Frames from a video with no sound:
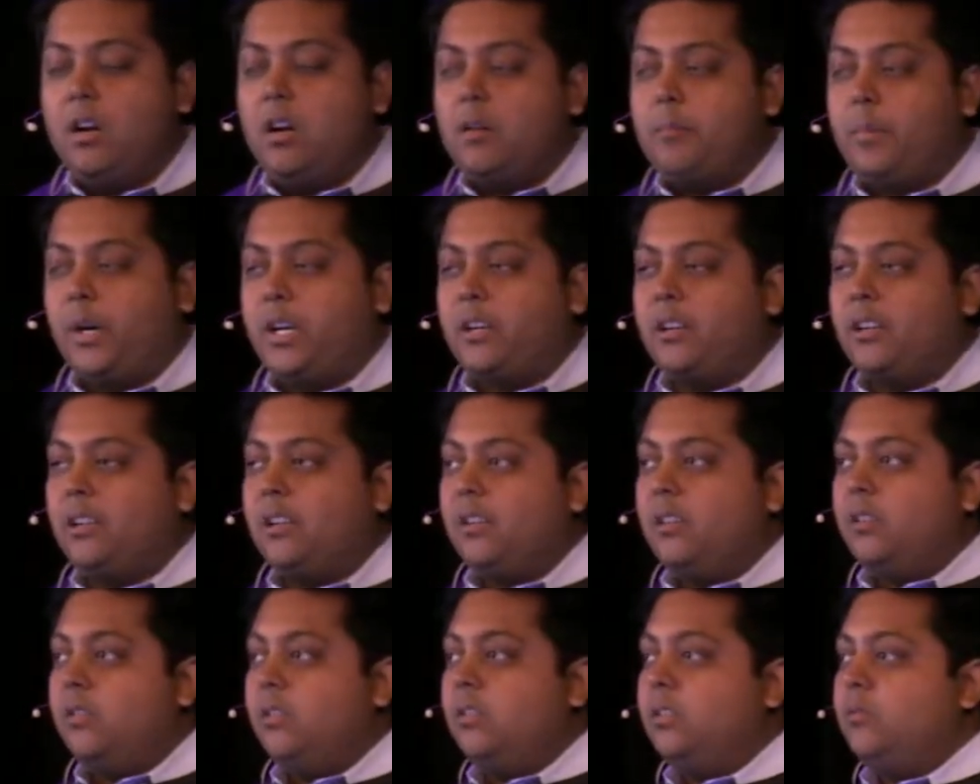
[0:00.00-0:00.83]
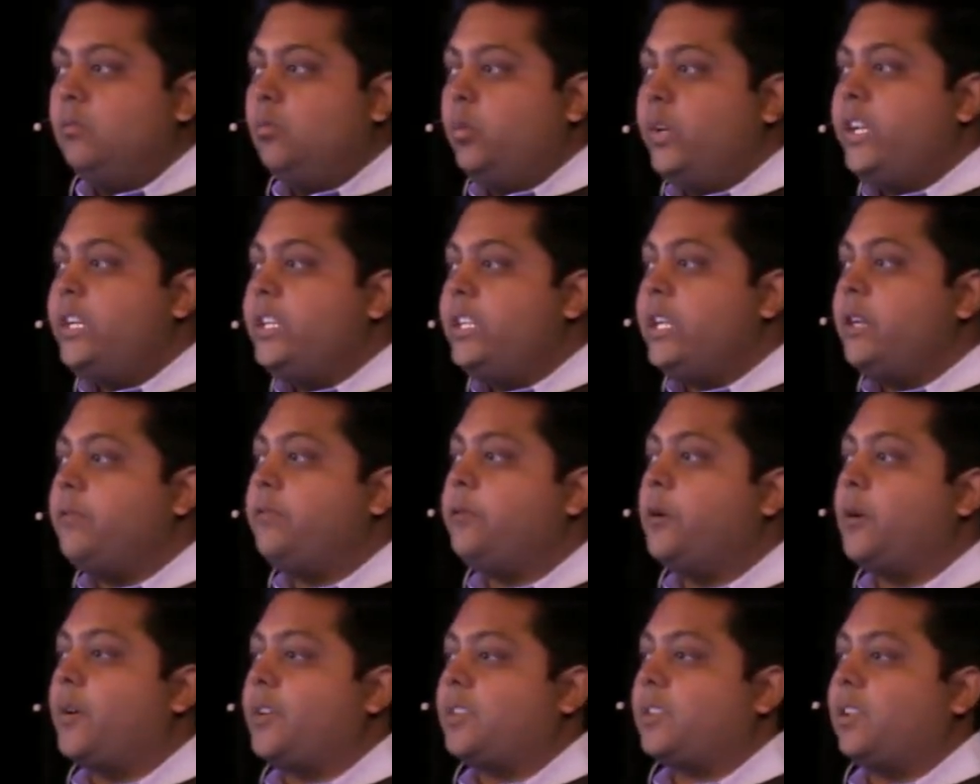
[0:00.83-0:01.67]
But we did
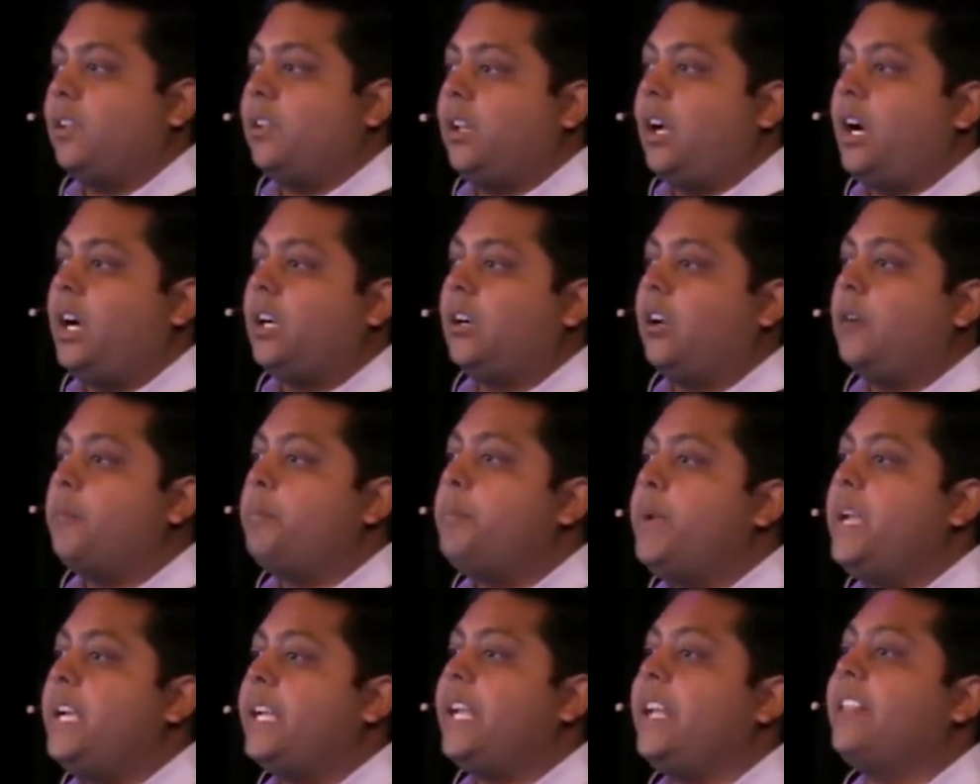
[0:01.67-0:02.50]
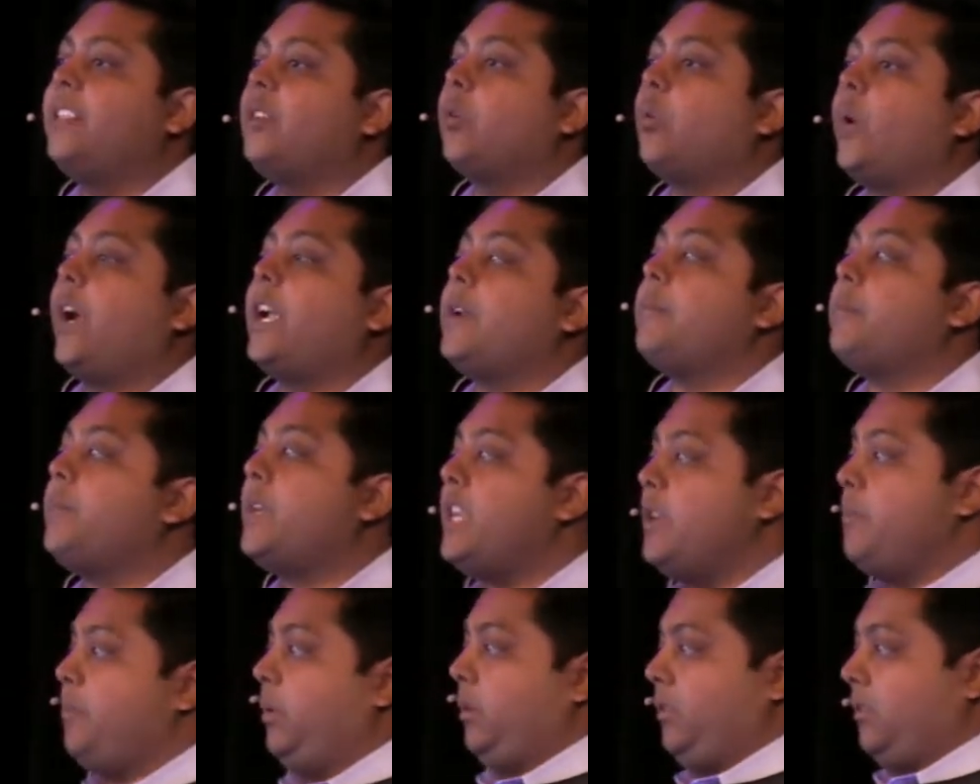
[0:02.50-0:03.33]
focus a lot on picking the right
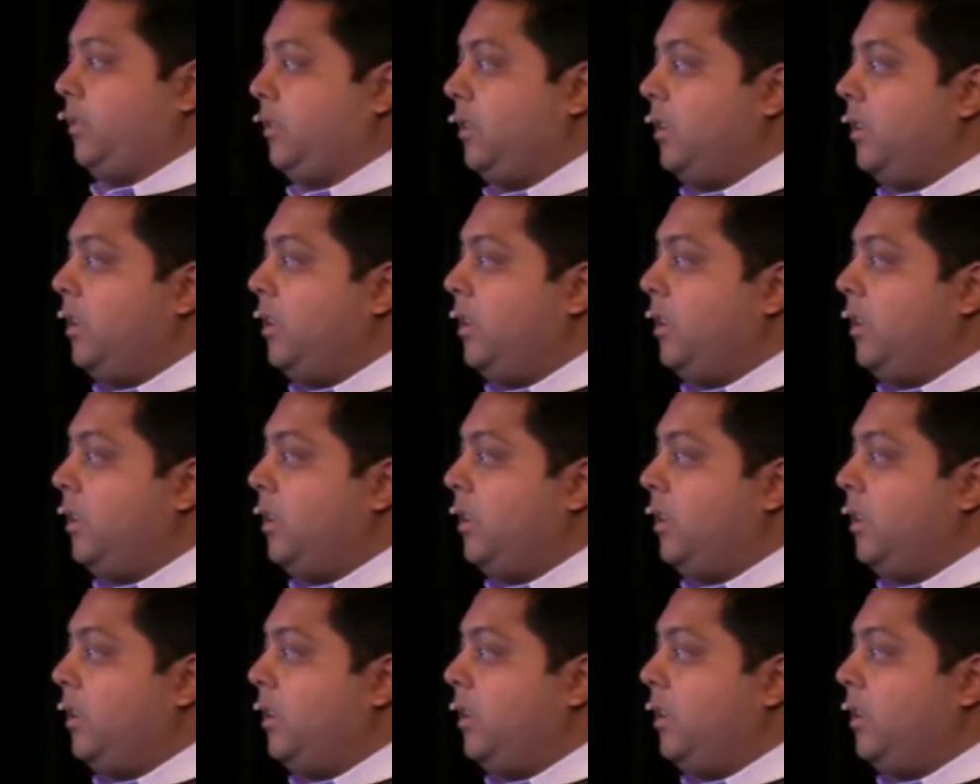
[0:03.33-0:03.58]
people.